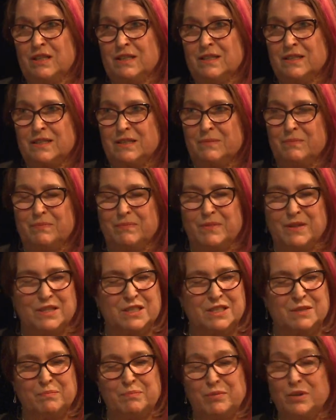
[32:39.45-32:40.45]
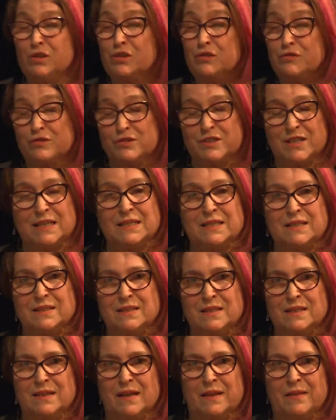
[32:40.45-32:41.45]
And there's some beautiful
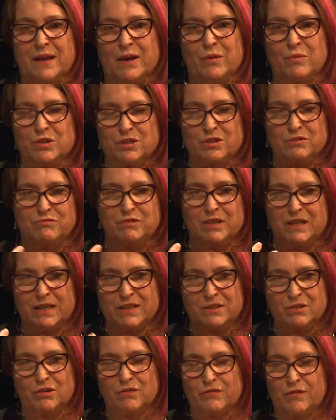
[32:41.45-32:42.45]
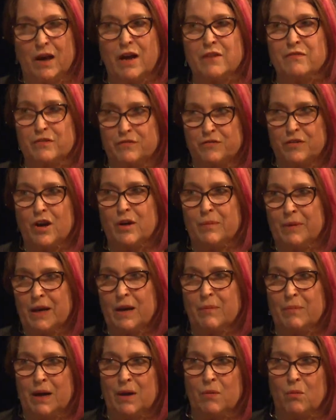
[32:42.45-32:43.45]
sentences in there which are really sort of
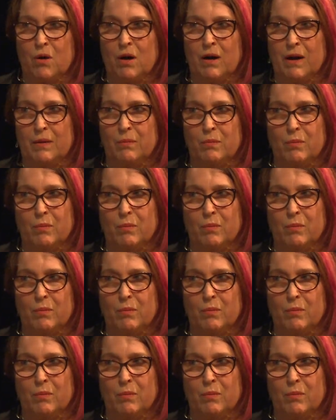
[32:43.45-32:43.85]
life-affirming about why